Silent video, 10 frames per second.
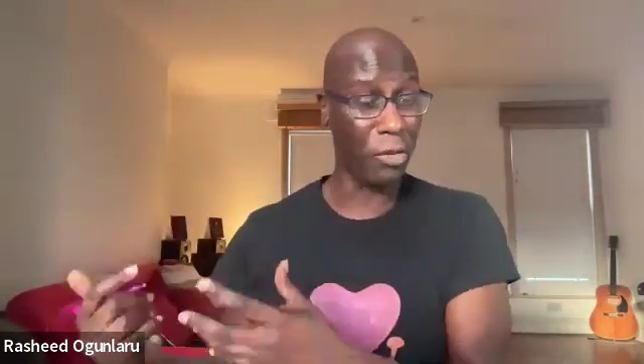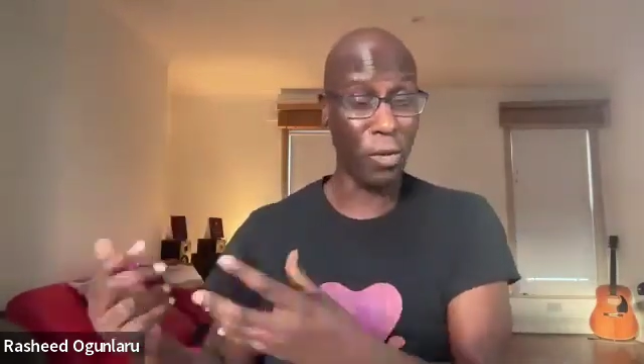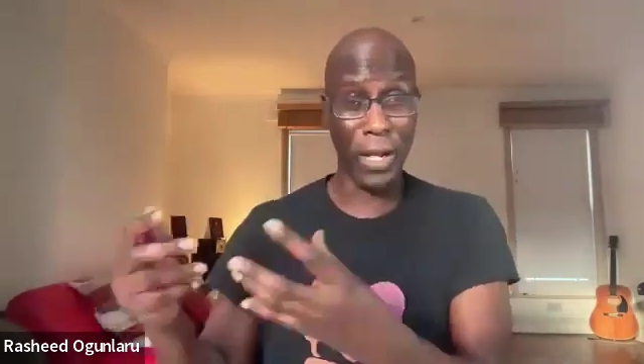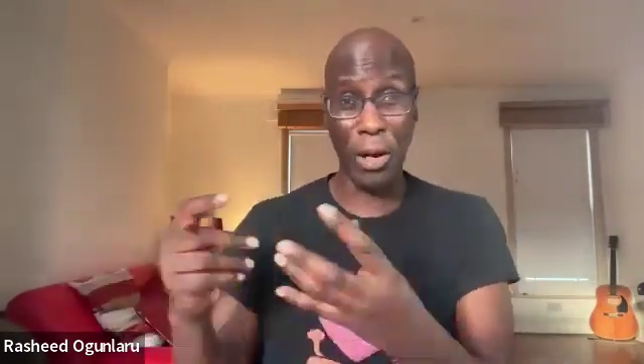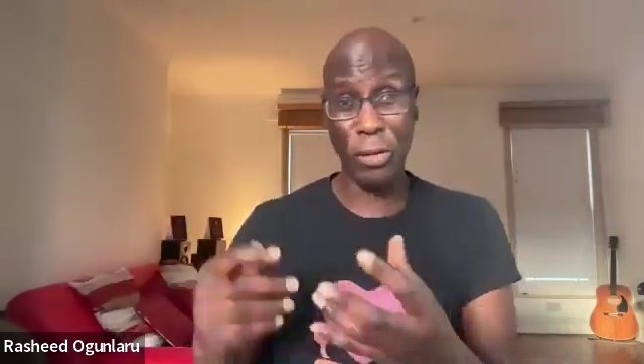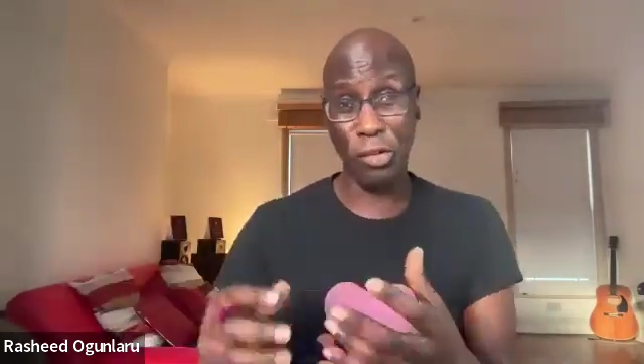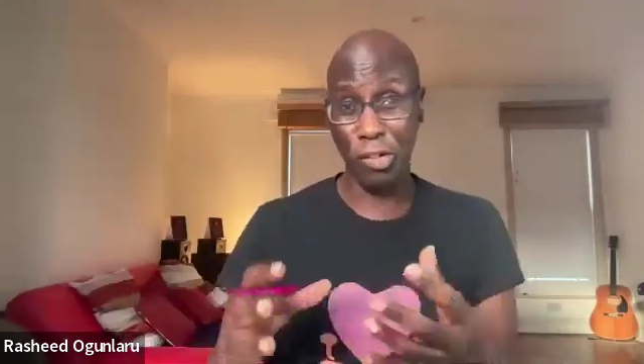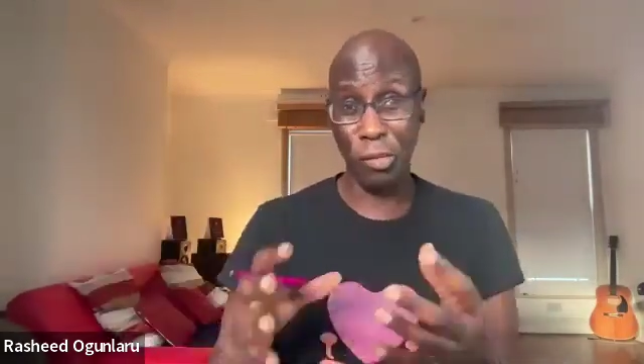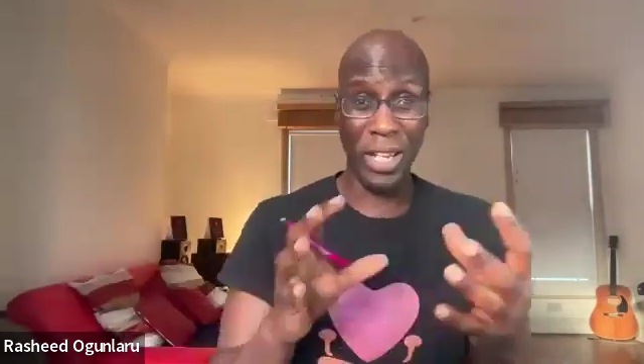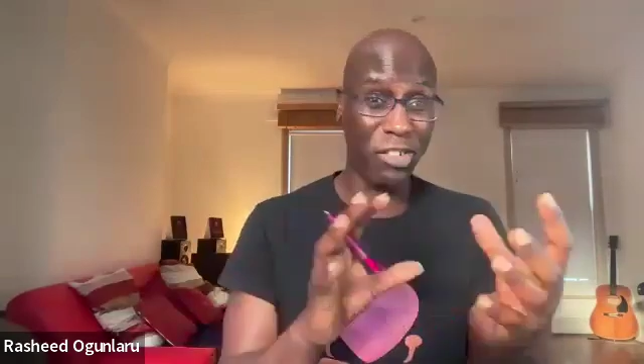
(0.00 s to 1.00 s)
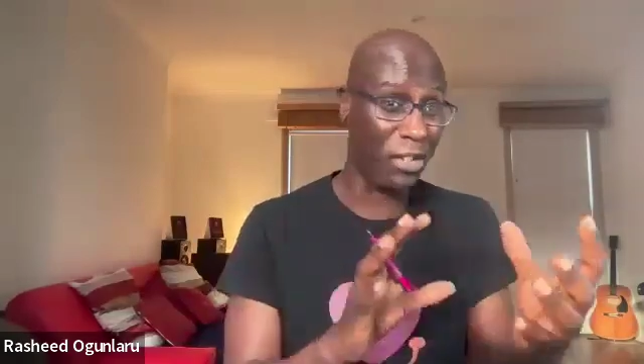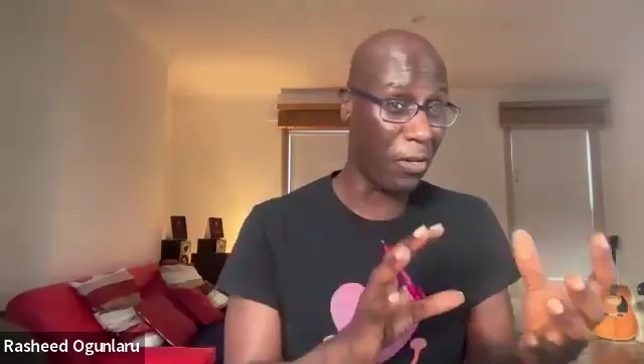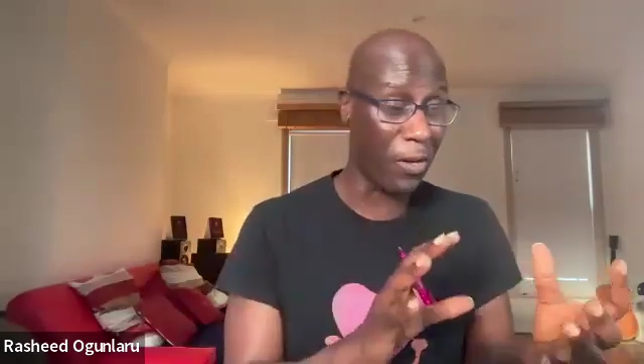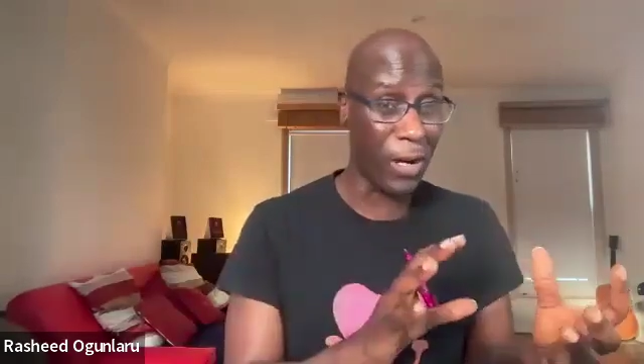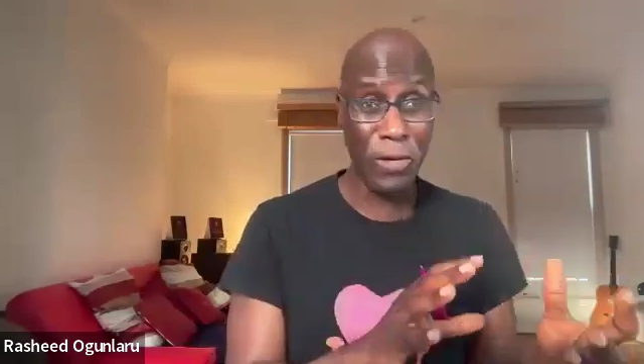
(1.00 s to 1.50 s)
or go to a space in
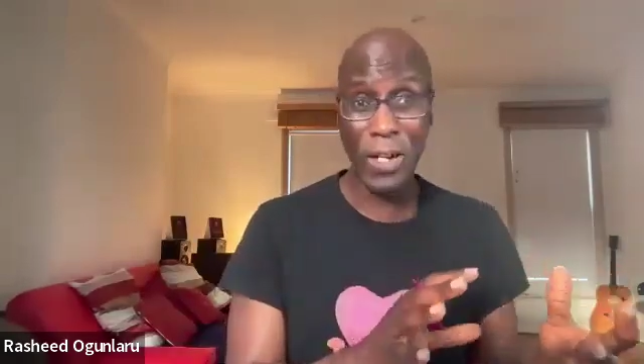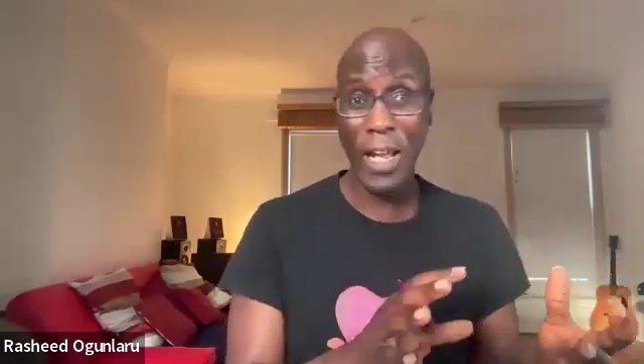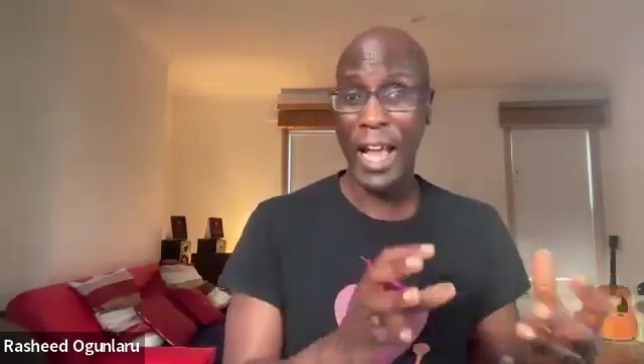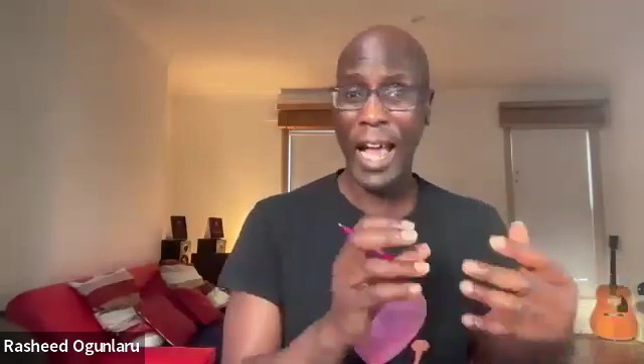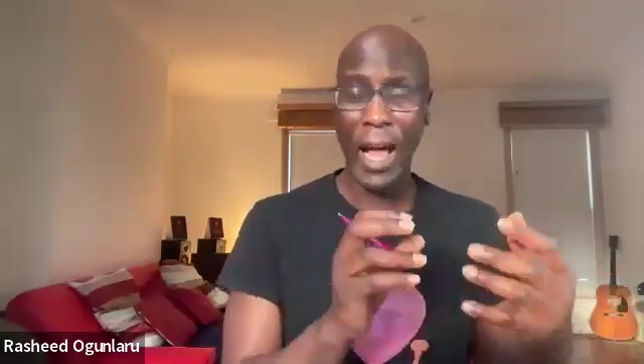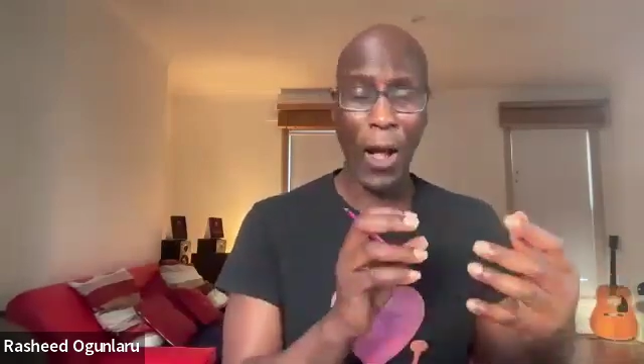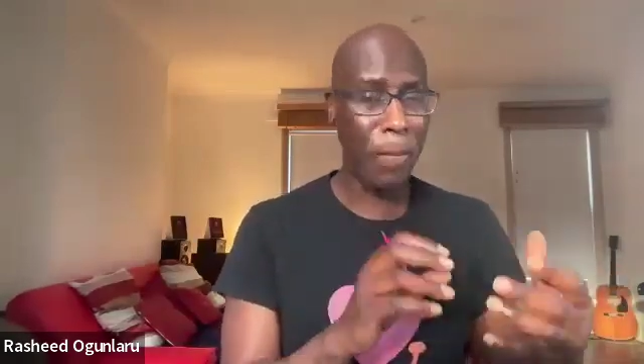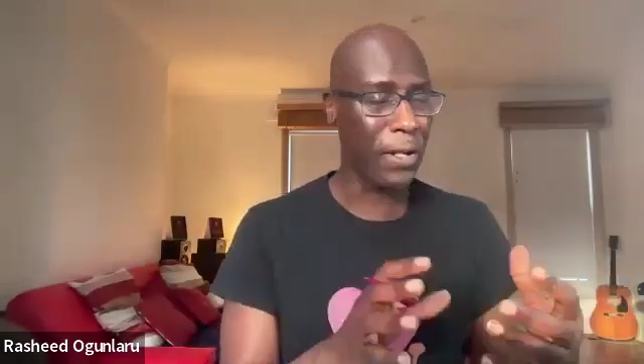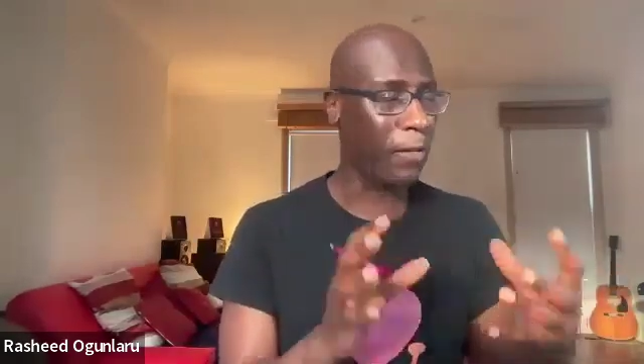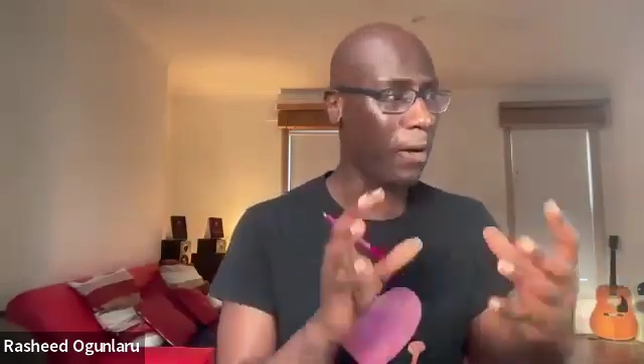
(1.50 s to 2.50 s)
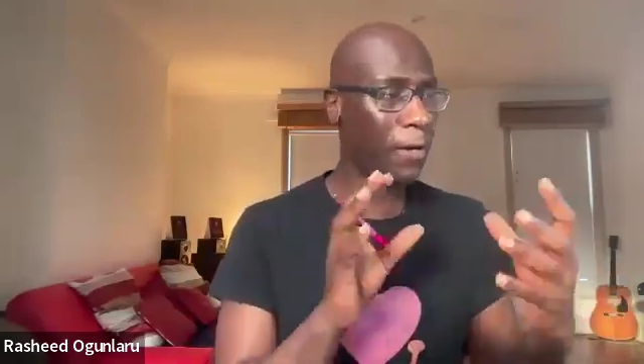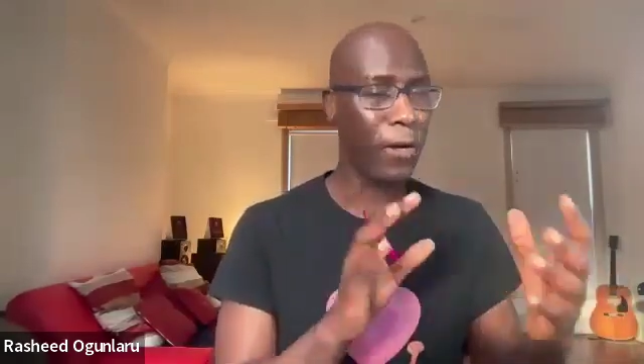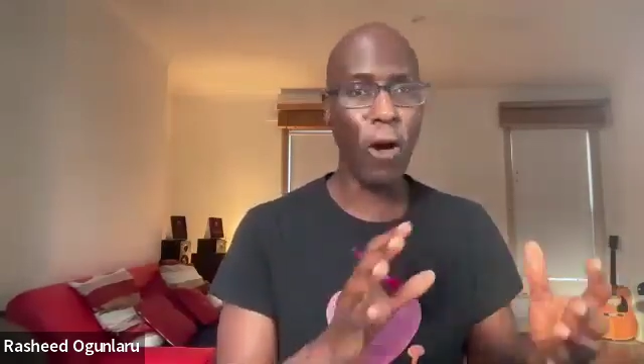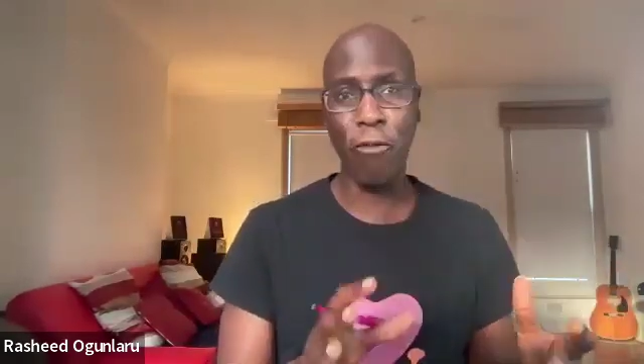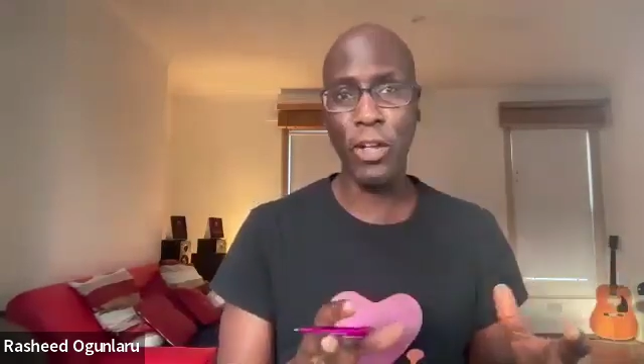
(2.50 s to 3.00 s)
your own home or your
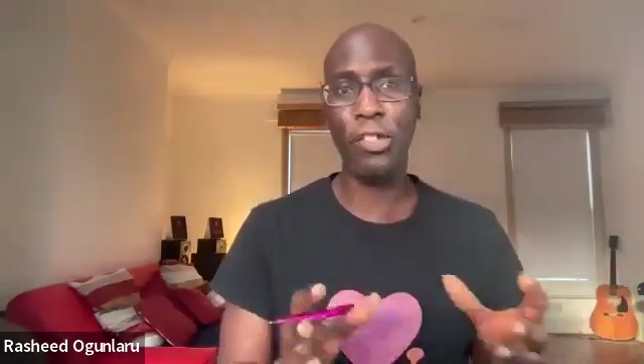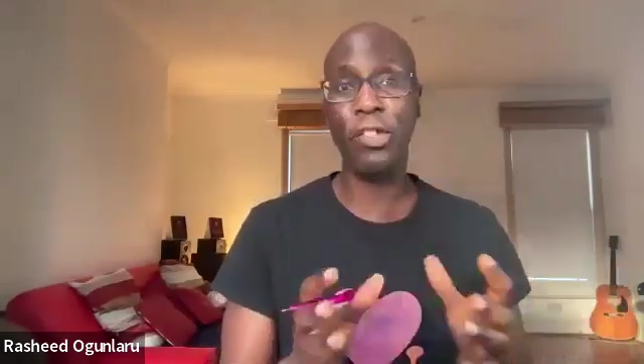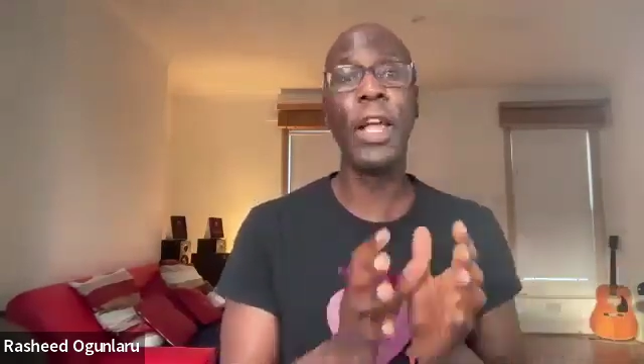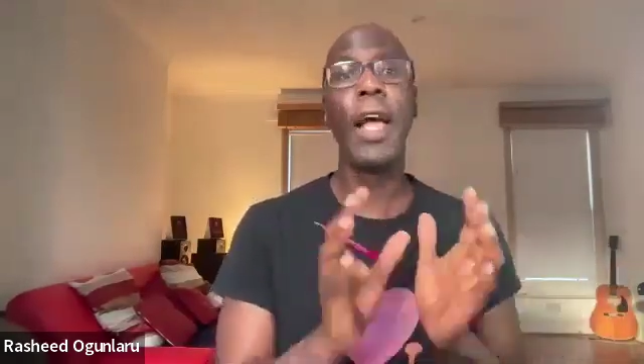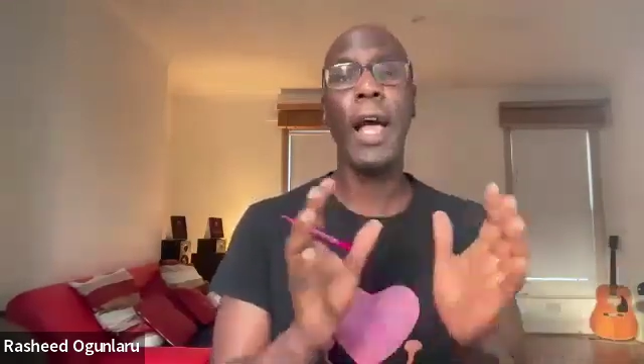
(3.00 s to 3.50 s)
own office.